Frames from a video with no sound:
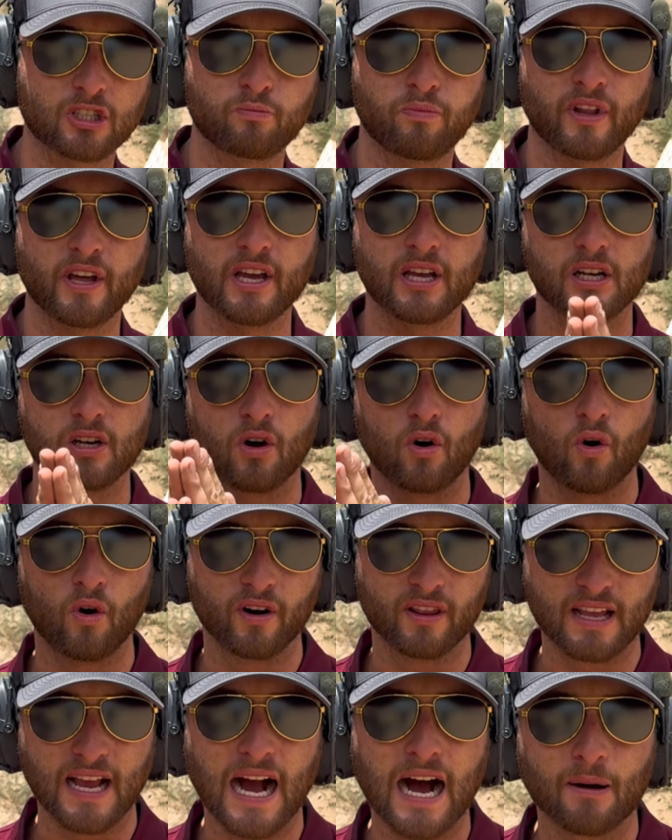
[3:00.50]
plate or
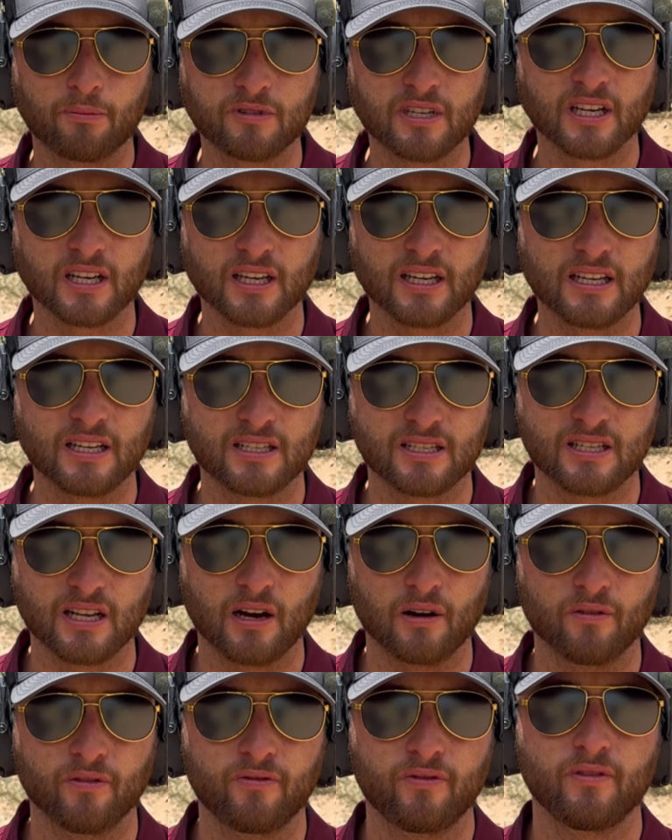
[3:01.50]
the optic
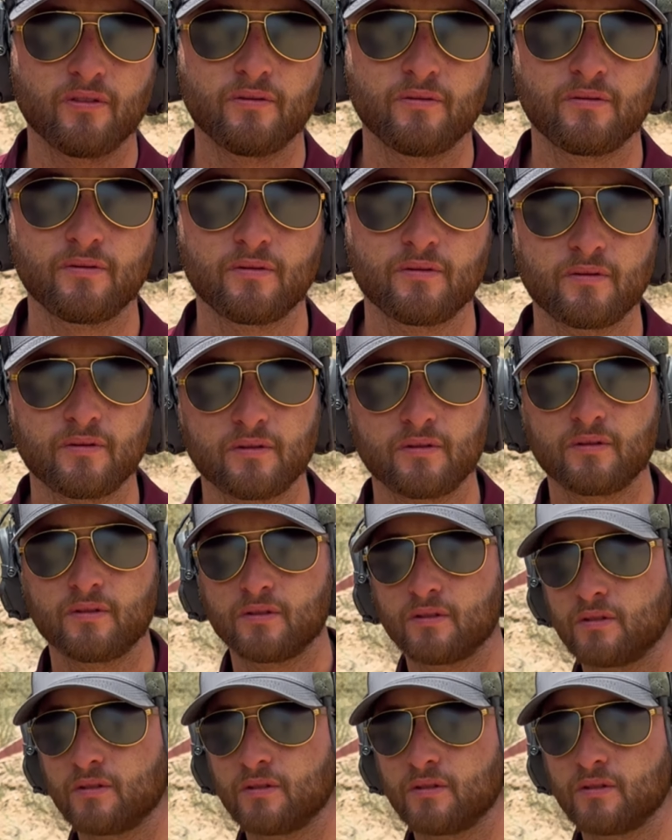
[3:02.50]
itself. All right, before we